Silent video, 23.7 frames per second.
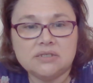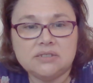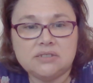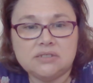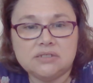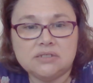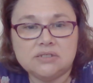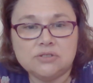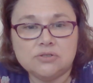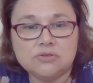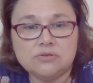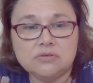
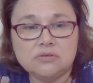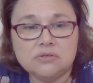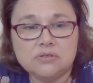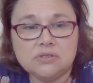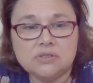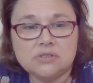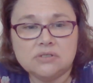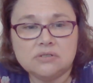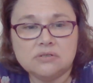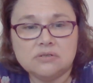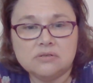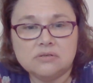
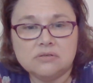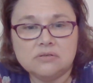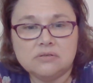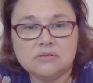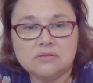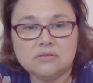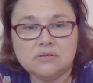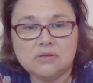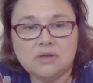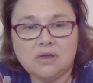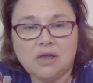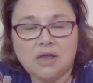scissors
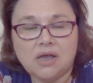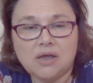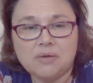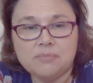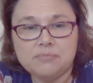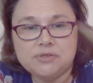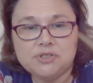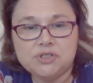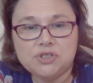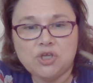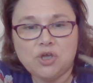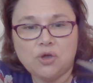
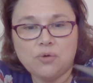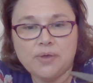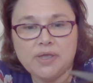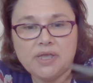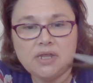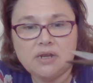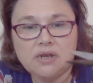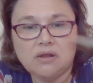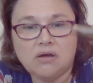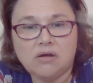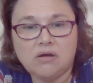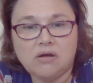to go
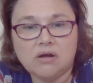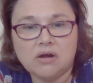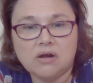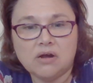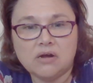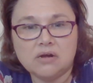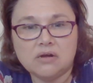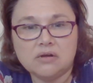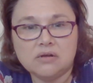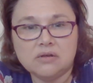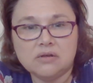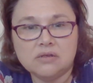in
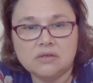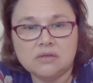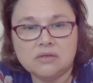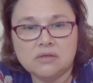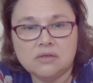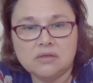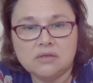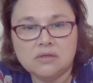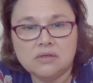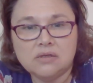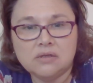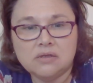our
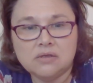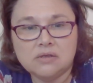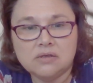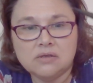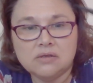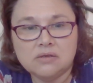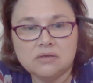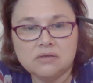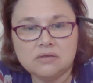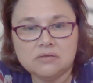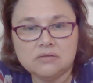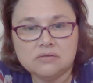
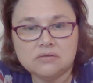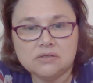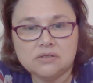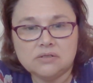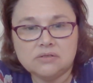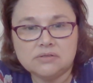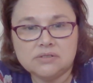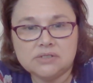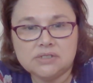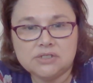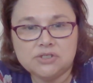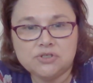
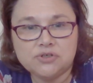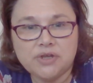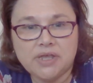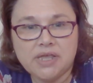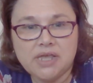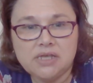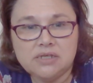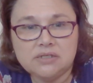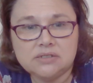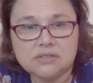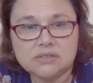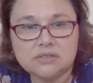little scissor
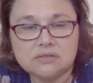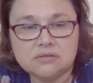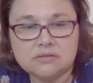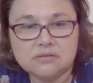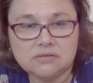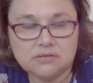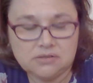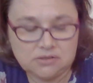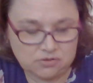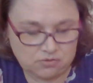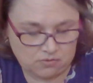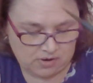case.
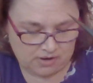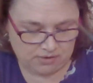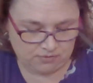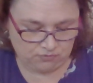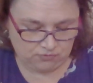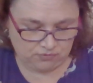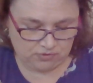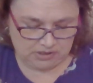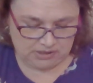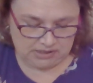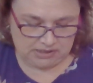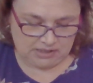So I
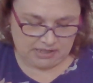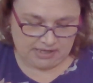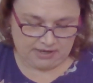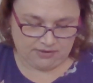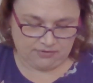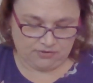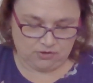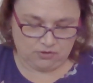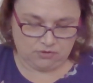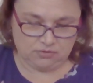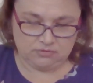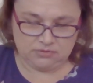really like
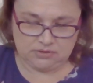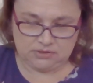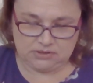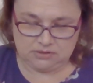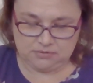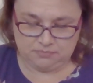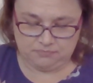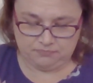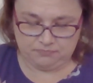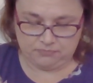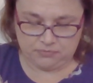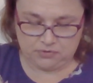those.
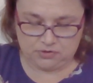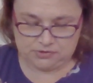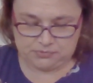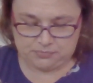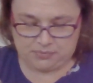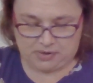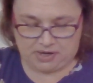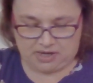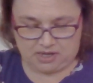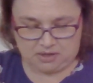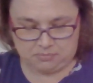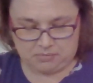Those
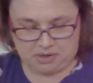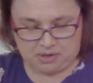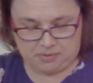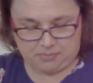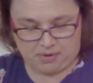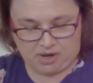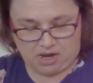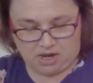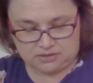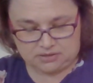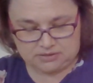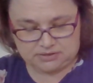back in my
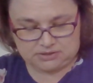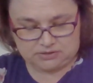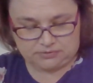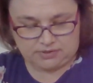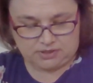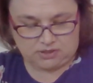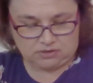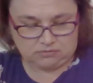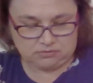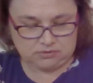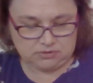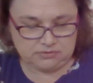box so I
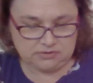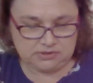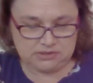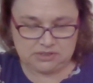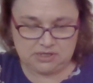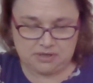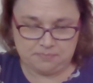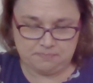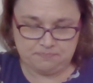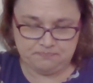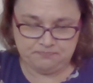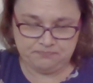don't lose
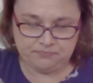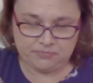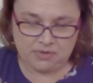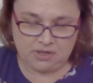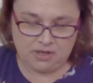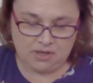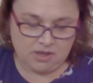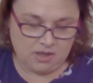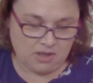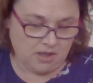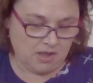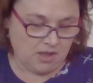them.
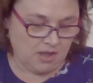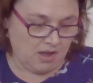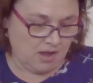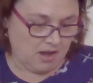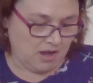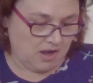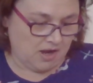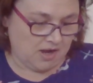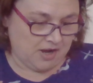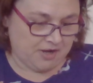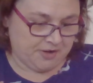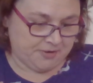
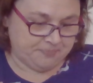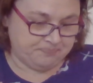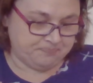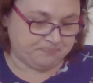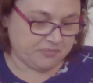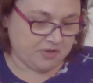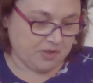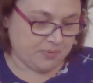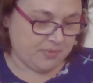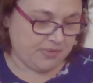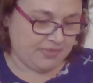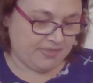
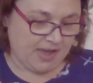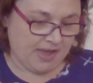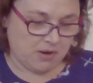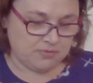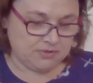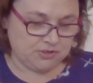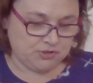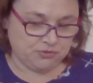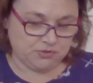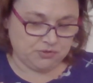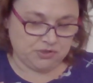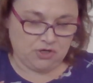But that
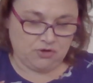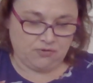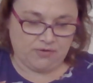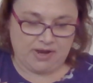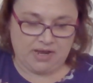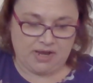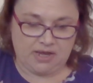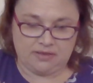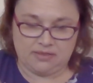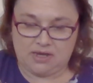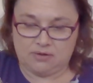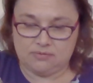was really
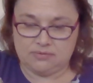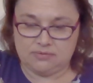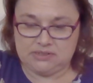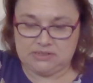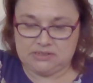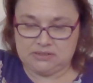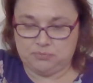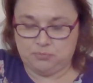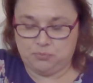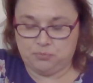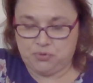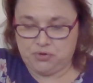great. That
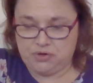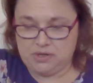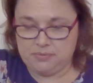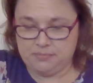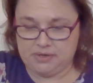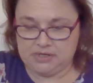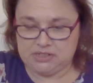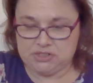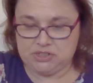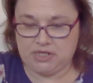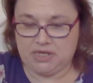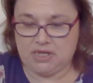was pretty
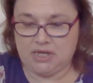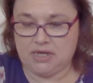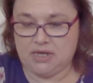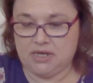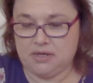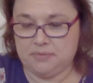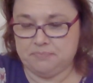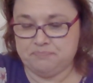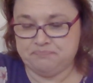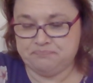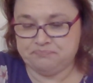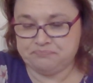much like
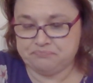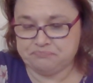I